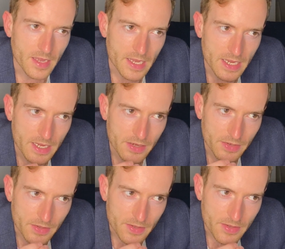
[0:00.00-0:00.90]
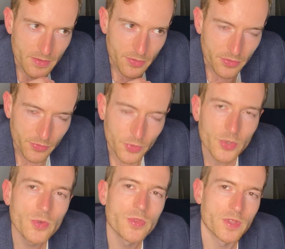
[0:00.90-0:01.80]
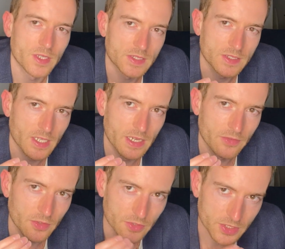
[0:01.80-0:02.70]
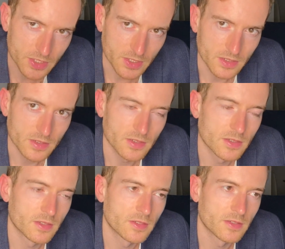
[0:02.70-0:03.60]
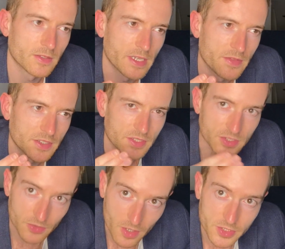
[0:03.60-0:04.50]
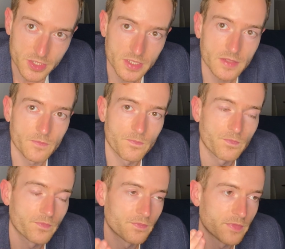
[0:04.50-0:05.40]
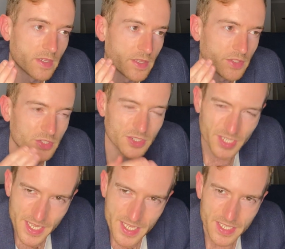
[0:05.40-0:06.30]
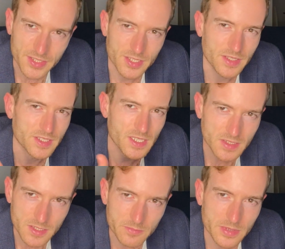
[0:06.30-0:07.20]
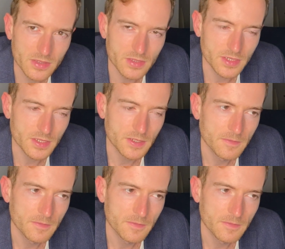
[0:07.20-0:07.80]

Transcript: and through this evolution and this destruction and this change and this instability,